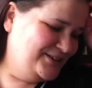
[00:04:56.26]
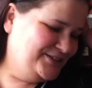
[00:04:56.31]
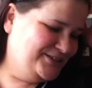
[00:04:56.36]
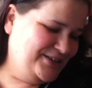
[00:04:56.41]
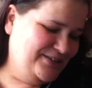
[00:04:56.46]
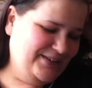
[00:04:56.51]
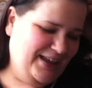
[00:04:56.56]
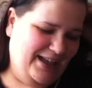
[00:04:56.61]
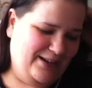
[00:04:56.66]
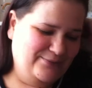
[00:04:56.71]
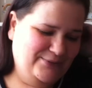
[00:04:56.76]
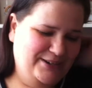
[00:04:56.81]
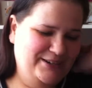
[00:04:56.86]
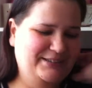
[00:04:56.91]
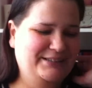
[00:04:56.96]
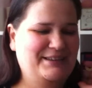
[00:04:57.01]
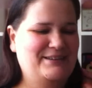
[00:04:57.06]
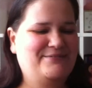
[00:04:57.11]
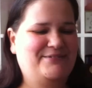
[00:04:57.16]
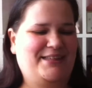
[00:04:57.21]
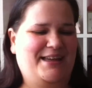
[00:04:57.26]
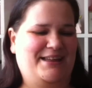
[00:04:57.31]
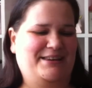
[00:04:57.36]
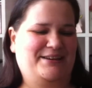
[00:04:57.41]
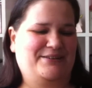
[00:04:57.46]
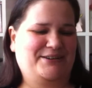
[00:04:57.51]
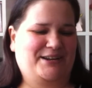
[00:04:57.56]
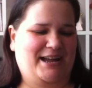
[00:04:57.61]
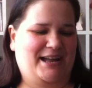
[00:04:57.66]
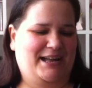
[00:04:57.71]
so yeah, I'm going to leave it there
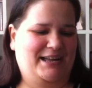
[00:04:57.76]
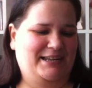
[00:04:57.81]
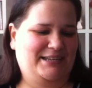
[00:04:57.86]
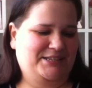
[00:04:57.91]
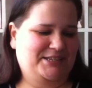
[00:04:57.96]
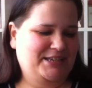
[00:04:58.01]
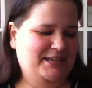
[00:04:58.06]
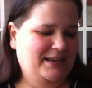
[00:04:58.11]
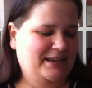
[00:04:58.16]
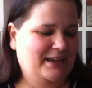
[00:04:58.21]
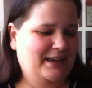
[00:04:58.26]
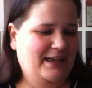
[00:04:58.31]
now, guys.